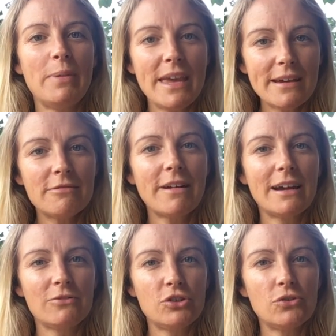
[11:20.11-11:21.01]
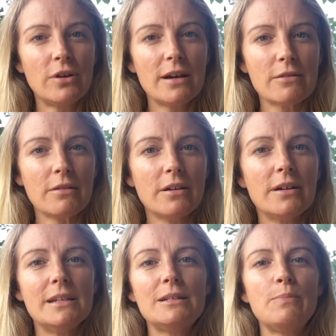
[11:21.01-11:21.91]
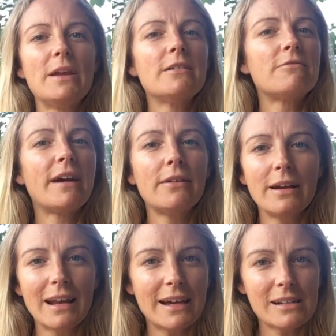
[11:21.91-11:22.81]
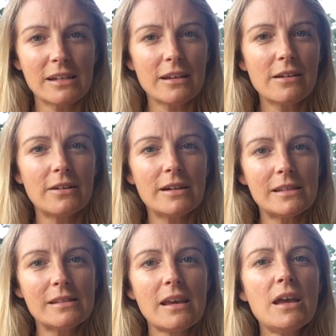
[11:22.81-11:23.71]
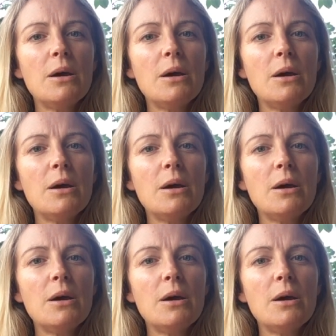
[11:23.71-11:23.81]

be around your other guides, be around galactic guides,